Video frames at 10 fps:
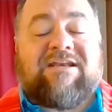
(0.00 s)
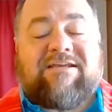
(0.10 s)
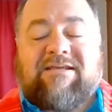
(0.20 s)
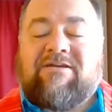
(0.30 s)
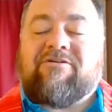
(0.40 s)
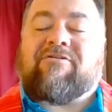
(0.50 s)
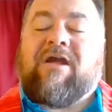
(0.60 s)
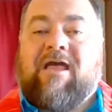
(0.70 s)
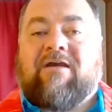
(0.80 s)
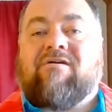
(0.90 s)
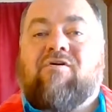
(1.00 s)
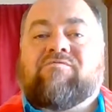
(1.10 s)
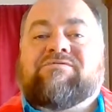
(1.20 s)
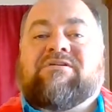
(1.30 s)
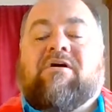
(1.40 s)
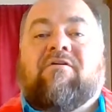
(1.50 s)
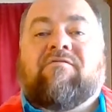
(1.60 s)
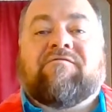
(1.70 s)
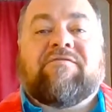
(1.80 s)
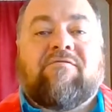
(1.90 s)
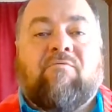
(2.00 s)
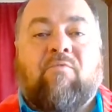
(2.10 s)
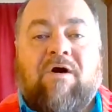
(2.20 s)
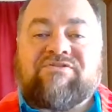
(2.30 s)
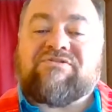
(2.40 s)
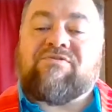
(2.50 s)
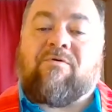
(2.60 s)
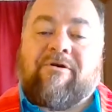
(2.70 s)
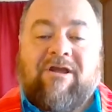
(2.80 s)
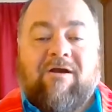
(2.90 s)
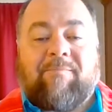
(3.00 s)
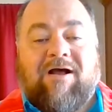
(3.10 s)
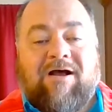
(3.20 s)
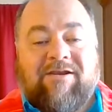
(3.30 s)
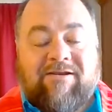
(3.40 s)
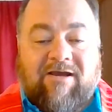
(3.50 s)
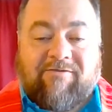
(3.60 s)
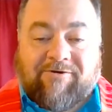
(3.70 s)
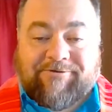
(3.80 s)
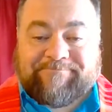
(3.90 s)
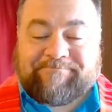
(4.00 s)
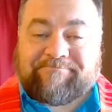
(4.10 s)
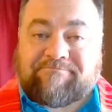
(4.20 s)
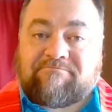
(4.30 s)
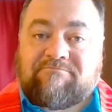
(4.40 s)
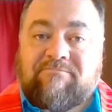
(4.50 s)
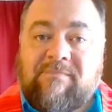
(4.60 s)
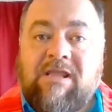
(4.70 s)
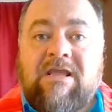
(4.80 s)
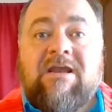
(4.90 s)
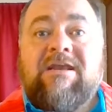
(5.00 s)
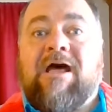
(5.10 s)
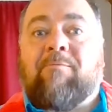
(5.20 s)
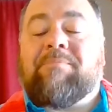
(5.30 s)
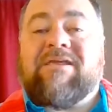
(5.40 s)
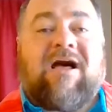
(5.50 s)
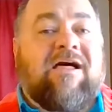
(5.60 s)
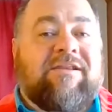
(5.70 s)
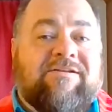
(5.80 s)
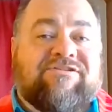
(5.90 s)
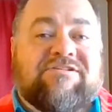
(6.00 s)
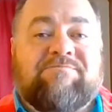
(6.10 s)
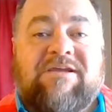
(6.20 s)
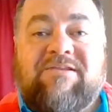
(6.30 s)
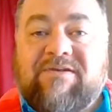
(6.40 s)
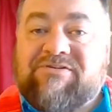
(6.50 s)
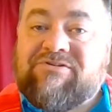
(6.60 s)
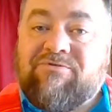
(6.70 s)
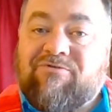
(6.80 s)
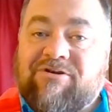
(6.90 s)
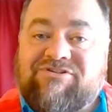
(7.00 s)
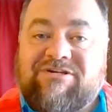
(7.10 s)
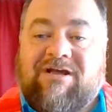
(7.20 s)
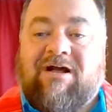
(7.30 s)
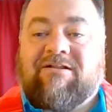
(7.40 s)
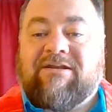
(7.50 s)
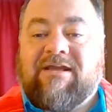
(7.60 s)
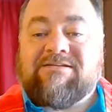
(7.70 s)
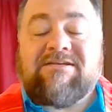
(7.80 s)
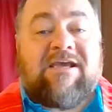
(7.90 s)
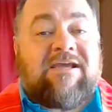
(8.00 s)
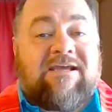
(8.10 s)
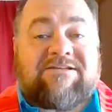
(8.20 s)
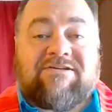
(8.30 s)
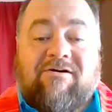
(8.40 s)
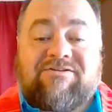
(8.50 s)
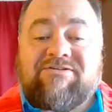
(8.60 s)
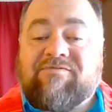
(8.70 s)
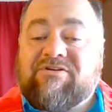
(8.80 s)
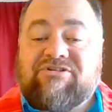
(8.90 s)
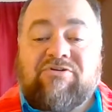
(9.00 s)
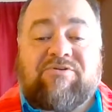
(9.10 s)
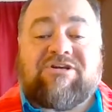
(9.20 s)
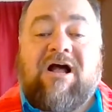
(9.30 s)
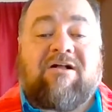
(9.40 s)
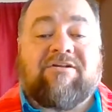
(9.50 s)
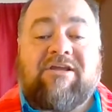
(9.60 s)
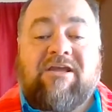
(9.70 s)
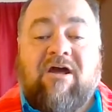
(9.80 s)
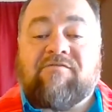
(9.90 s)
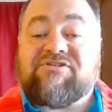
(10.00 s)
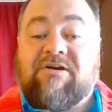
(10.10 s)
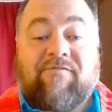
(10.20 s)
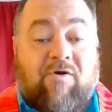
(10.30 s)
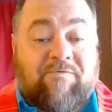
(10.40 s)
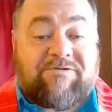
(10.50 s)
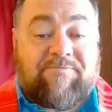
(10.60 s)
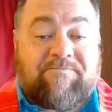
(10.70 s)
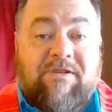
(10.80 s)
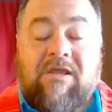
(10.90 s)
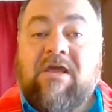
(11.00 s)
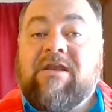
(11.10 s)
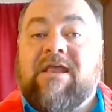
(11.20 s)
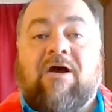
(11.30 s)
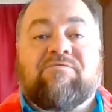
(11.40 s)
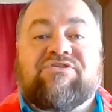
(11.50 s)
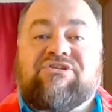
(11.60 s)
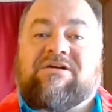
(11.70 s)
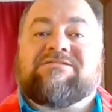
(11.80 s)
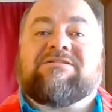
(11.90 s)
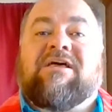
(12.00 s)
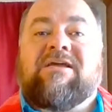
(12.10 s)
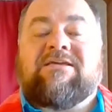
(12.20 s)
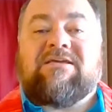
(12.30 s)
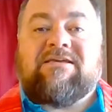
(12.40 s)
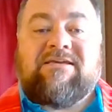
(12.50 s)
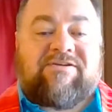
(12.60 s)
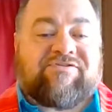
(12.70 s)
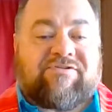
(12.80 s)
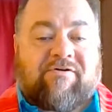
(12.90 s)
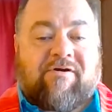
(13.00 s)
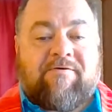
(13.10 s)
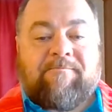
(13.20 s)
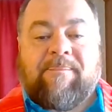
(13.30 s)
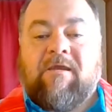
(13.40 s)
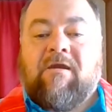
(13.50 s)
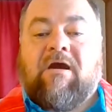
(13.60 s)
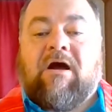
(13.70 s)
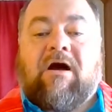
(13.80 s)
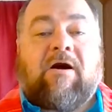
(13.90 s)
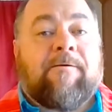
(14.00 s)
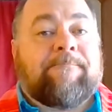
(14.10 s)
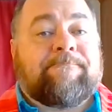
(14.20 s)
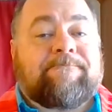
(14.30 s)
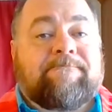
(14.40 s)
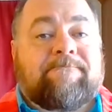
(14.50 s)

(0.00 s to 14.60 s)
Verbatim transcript: and to hear echoes of one story upon another. Now, beyond it just being these two Christian holidays, it's also the Jewish holiday of Shavuot. Now, just like Easter um,